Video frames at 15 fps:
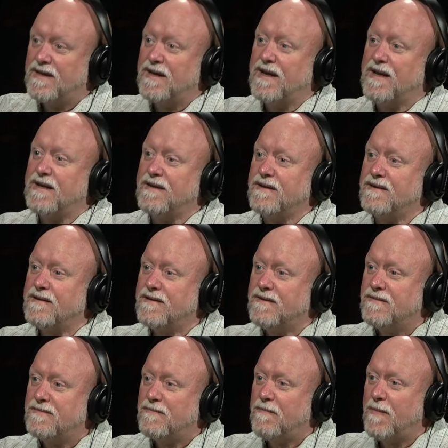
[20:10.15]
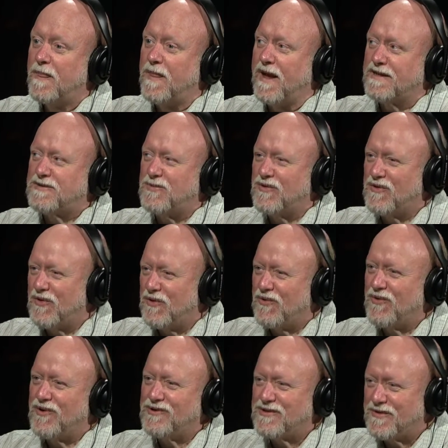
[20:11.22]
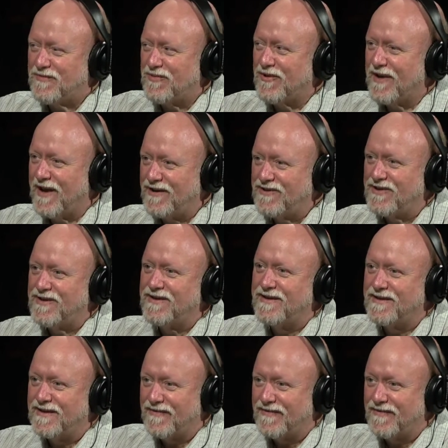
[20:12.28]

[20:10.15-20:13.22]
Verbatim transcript: and that's what the whole notion of purgation,